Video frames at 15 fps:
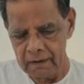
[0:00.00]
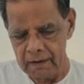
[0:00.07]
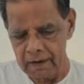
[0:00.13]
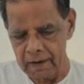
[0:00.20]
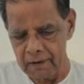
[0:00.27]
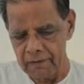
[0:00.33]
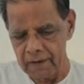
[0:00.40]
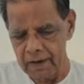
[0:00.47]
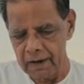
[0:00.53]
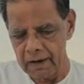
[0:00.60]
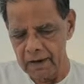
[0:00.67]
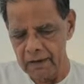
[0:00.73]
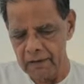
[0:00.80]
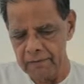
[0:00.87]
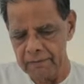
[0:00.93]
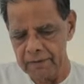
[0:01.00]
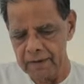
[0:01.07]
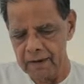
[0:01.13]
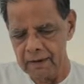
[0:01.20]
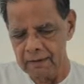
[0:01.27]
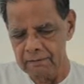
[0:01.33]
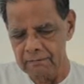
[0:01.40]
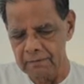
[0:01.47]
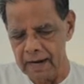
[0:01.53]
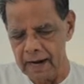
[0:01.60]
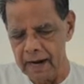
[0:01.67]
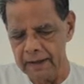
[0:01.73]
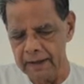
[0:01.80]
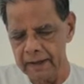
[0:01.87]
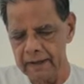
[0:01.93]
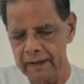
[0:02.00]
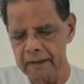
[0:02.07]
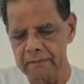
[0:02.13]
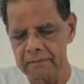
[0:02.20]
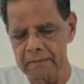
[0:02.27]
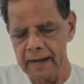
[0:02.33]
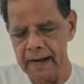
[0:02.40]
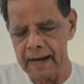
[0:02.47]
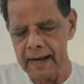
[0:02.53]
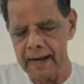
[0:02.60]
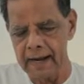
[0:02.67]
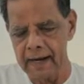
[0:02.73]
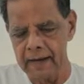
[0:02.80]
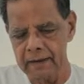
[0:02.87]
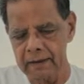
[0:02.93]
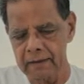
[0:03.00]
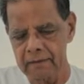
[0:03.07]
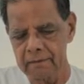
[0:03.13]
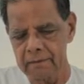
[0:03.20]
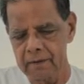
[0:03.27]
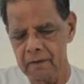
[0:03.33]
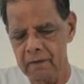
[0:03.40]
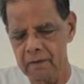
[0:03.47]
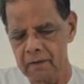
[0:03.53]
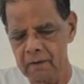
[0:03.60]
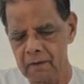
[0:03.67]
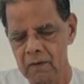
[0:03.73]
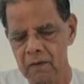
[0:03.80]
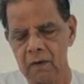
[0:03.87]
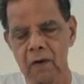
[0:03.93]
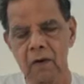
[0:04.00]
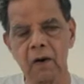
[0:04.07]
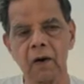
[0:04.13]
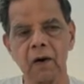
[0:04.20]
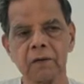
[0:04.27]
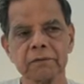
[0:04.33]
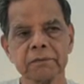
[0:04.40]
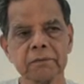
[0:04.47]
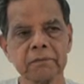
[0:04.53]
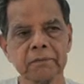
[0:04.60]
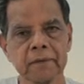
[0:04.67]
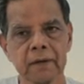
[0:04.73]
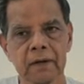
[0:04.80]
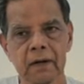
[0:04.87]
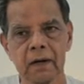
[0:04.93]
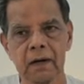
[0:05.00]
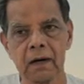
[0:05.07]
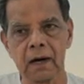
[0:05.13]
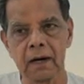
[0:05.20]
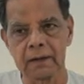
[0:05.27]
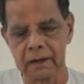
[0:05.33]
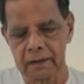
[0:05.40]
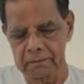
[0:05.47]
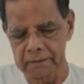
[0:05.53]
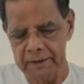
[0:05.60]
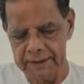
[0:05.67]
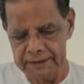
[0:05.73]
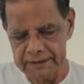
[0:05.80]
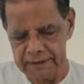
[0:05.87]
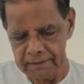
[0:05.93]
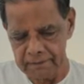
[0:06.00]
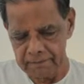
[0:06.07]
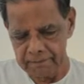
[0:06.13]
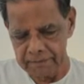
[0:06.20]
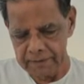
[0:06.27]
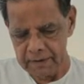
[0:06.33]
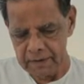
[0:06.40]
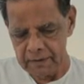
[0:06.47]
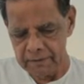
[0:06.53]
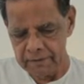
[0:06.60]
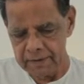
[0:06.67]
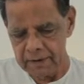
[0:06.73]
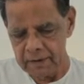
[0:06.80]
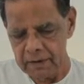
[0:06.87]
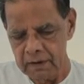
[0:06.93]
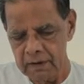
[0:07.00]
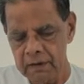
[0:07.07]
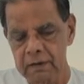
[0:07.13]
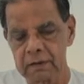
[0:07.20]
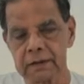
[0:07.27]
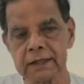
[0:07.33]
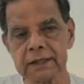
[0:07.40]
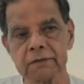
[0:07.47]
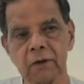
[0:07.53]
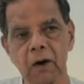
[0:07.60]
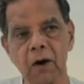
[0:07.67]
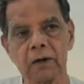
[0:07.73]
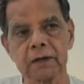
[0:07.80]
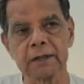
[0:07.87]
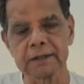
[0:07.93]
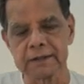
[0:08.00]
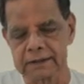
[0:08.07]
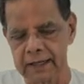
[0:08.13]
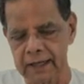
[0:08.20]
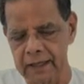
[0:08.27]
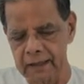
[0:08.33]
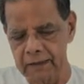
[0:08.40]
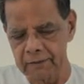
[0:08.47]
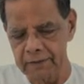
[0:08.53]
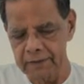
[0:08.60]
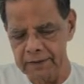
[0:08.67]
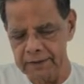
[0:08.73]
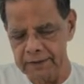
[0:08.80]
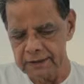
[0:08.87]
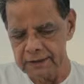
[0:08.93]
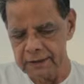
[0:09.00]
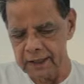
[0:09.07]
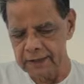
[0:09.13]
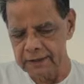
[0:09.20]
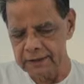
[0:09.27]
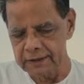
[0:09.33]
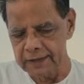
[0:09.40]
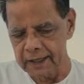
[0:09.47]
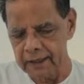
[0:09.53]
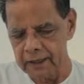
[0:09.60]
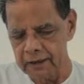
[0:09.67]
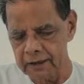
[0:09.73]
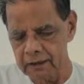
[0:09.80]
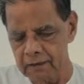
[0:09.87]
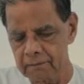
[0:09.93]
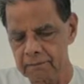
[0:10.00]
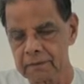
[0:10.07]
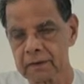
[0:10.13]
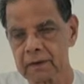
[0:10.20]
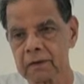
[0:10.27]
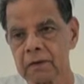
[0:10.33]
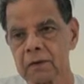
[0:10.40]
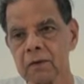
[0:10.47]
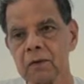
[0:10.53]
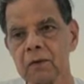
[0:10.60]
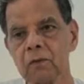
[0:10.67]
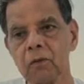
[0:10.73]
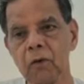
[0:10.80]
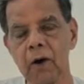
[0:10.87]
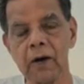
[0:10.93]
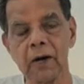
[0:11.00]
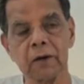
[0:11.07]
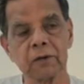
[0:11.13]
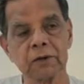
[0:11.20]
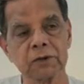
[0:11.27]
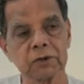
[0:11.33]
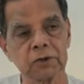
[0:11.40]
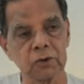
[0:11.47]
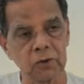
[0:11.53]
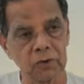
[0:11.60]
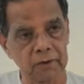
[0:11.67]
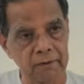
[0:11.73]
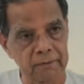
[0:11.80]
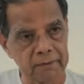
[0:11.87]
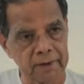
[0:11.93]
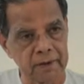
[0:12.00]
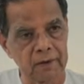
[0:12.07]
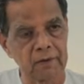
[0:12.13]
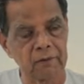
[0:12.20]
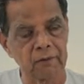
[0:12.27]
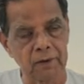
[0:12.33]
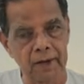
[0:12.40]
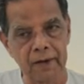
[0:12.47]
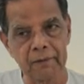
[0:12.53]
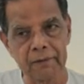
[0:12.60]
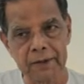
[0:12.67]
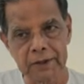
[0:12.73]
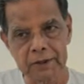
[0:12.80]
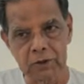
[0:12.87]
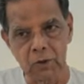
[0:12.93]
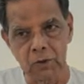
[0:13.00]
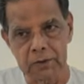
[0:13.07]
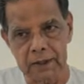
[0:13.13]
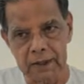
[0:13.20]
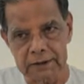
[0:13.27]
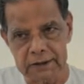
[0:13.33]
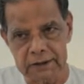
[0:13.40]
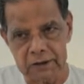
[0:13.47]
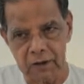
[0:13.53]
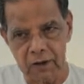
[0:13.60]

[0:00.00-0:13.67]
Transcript: a revel, mighty and mad of utter bliss. This was a this instinct, void of soul. When the soul touch is